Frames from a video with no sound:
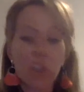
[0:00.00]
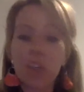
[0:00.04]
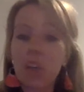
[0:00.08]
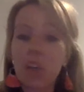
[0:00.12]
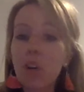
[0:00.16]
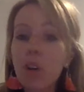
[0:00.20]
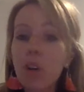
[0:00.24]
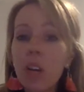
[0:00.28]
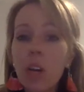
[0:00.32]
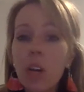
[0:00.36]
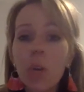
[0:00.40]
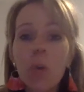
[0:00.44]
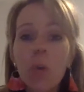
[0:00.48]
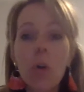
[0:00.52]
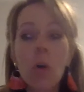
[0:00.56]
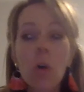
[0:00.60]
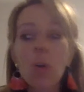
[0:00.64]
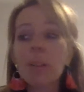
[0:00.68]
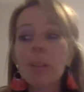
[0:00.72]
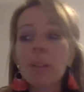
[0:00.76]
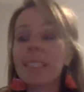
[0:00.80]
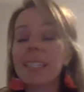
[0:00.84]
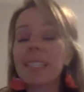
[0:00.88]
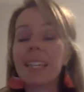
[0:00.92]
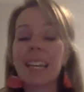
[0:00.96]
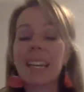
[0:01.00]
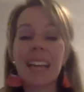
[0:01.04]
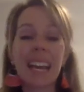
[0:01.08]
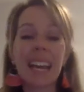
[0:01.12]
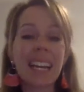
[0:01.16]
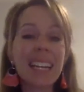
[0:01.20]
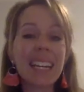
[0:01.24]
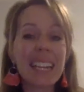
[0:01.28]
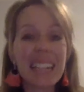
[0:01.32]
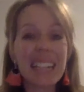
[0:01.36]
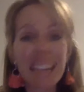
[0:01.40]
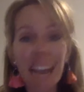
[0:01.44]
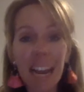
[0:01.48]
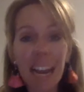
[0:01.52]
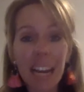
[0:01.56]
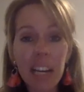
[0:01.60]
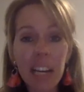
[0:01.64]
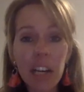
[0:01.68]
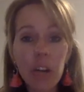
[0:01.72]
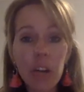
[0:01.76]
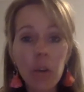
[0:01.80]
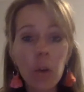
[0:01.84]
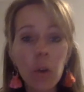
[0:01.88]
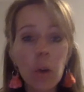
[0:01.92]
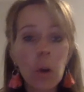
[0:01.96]
2-year-olds to
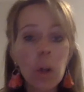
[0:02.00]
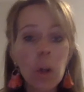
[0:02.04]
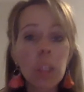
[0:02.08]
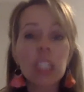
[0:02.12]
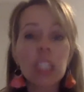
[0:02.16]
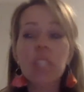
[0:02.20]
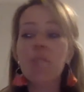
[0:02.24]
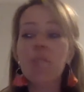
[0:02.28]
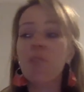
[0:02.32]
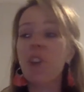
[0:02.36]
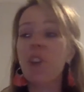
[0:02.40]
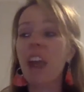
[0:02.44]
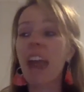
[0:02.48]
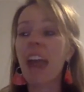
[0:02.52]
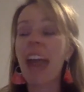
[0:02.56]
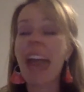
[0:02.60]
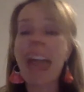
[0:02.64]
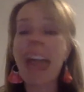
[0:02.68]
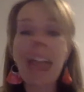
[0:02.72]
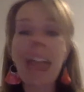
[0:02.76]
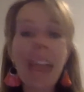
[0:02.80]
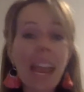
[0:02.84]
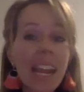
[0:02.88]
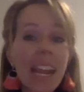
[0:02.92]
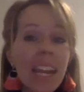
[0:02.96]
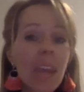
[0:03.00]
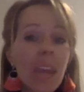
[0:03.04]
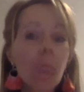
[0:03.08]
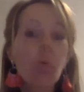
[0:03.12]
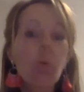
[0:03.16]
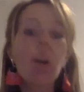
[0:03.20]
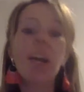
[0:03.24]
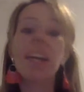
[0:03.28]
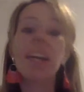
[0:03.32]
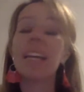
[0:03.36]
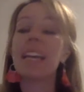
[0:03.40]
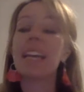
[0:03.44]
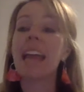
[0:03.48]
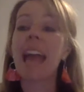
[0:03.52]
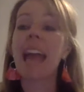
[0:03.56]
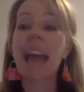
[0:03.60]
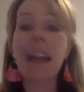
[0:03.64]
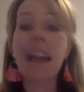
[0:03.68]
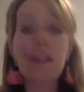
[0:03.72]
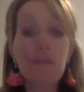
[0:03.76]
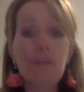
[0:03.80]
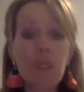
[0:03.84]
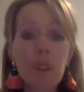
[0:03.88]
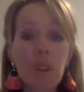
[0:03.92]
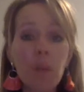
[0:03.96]
99-year-olds, for anyone and
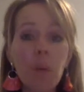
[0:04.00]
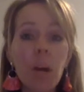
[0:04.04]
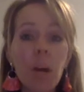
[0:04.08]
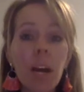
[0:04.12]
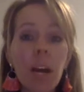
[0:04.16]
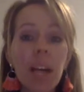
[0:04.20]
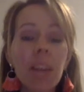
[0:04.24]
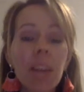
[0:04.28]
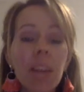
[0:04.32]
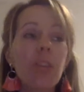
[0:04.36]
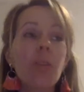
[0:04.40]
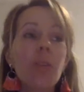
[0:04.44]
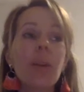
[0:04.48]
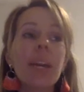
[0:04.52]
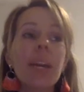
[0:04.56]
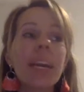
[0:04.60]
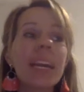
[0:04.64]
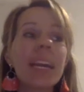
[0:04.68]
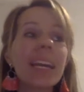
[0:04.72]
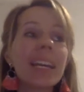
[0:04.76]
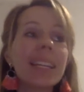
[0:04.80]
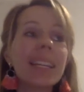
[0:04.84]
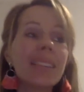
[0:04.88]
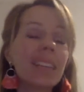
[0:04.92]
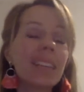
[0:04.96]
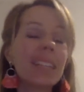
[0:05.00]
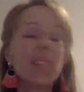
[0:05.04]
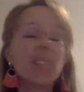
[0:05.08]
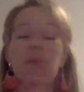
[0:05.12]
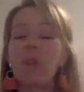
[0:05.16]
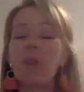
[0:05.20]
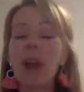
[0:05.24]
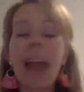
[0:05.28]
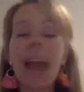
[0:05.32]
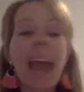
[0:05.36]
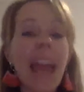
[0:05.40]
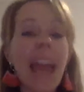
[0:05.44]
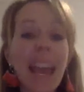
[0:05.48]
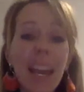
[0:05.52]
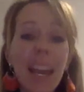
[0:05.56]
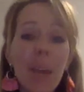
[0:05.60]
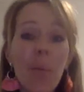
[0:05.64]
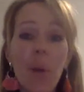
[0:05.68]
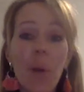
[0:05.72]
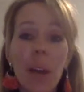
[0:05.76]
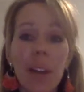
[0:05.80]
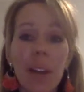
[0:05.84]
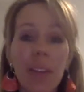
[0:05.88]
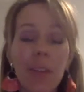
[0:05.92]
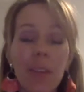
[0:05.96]
everyone, it's for
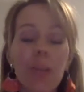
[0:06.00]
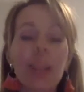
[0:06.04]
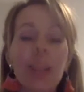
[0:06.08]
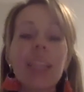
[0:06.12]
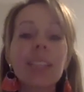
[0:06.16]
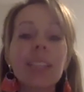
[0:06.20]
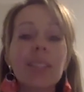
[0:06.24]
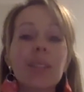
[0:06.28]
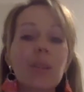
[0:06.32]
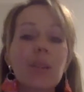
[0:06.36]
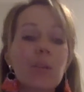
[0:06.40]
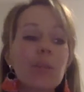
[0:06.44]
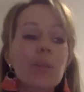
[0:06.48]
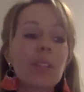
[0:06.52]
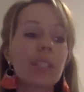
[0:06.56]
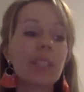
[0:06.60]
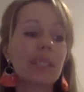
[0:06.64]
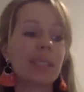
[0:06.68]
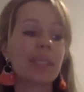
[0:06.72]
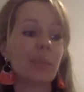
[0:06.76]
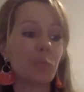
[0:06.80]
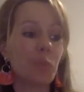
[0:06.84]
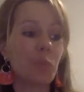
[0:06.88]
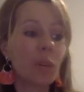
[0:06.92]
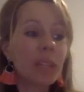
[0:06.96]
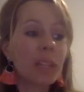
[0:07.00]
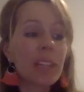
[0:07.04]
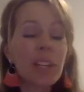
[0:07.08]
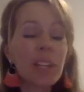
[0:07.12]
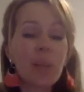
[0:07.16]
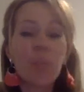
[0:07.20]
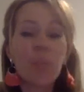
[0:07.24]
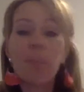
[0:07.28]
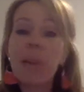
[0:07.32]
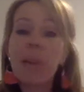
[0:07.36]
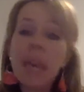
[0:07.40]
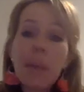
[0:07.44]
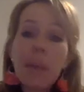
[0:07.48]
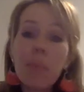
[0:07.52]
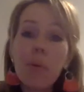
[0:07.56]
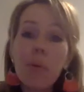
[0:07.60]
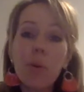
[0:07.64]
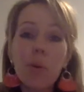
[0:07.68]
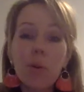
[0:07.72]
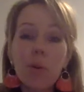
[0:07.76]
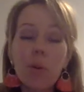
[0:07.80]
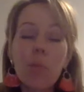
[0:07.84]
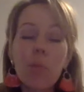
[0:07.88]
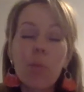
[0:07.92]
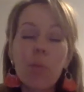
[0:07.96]
anyone. There is no just one little
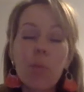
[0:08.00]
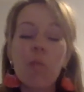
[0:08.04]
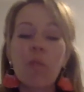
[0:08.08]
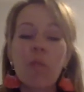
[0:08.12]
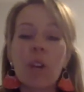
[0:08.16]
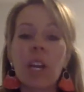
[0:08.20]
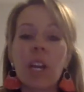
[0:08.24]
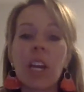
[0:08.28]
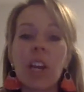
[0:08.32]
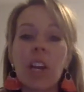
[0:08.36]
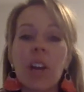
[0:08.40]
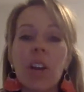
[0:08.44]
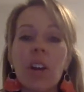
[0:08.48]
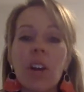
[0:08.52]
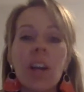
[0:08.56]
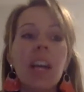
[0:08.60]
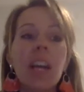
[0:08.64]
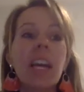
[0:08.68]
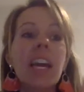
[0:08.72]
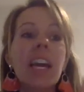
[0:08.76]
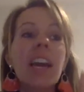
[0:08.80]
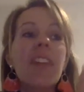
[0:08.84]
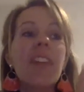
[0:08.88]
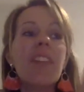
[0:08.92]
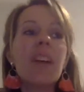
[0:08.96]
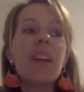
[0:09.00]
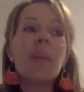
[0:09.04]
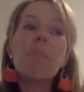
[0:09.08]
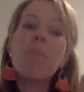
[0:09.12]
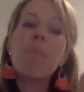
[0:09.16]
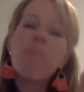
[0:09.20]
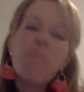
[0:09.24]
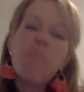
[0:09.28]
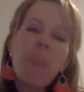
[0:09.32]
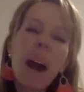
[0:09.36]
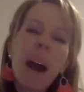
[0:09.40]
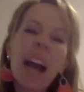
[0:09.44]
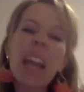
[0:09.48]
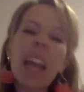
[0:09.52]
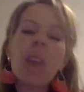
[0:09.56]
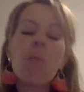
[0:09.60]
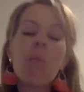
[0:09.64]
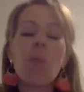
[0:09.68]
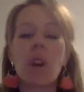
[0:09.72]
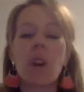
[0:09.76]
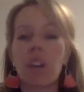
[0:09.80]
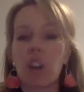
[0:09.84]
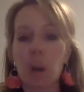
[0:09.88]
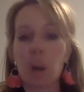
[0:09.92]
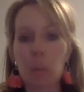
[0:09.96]
people group over here that might
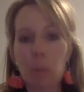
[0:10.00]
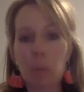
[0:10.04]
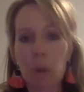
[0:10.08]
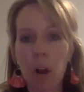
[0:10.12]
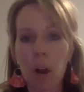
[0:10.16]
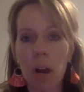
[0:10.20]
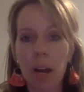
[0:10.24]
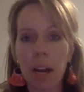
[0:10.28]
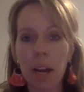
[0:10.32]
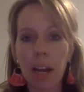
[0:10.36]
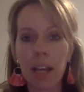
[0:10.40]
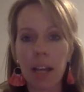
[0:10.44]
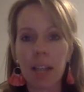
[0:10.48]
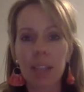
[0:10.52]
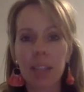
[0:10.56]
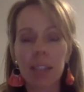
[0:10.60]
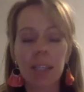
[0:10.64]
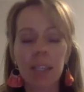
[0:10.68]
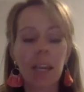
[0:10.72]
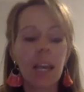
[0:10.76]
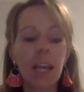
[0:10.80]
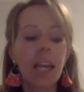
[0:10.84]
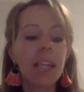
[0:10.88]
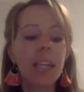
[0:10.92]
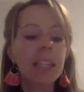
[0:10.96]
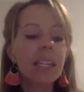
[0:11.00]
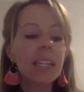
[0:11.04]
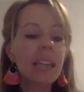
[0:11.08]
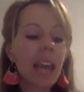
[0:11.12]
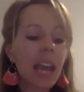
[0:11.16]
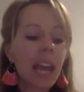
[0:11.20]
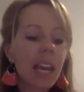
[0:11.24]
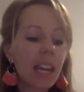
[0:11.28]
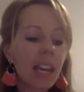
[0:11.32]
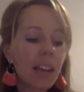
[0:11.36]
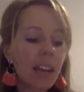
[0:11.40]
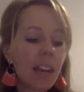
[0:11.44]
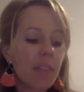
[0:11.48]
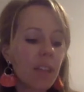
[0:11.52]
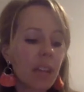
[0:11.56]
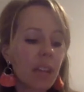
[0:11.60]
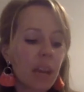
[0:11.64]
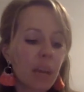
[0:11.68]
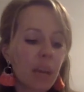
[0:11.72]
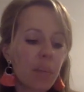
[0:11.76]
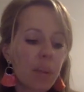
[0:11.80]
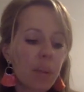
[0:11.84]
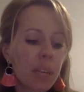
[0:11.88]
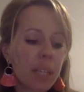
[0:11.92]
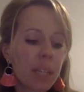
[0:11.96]
want our products. Did any of the
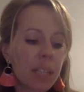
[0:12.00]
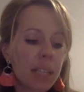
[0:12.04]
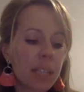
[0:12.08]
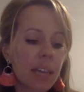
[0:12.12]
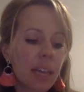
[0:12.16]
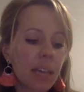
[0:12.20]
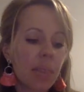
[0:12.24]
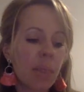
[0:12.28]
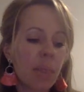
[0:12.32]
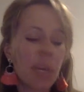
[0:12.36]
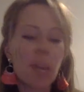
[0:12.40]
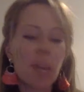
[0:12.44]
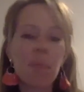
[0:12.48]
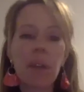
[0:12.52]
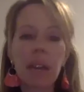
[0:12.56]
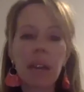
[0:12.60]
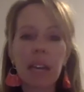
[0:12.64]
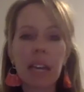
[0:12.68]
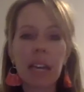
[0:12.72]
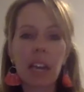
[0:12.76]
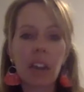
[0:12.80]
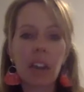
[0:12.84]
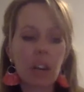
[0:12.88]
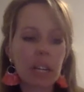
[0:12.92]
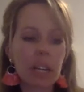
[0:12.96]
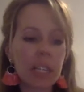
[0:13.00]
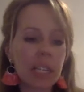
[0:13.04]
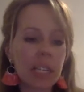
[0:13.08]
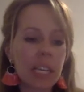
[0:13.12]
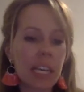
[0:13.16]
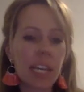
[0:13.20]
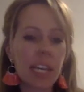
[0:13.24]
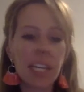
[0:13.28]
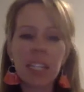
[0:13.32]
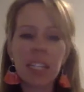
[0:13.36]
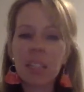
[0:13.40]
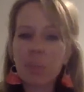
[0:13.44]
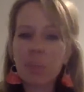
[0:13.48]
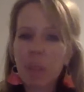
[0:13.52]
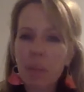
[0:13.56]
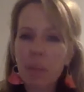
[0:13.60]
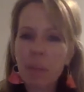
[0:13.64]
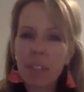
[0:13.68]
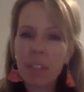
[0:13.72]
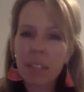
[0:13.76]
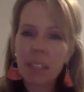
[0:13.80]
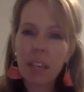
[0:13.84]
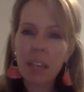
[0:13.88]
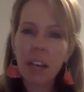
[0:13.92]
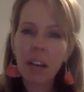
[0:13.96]
companies have money back guarantees?
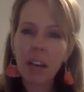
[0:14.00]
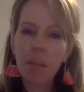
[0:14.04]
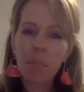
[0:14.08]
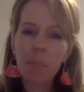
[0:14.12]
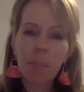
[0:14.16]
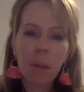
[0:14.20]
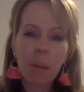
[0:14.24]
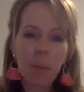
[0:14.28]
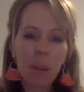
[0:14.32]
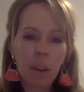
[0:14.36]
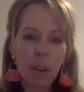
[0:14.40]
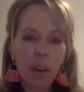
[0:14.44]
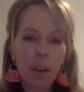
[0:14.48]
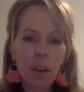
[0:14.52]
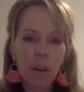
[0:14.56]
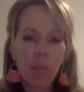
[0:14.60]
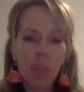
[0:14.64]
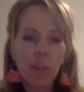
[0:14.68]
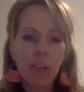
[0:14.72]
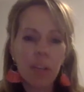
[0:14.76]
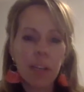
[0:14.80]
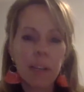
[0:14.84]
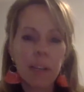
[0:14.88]
Maybe some, maybe no.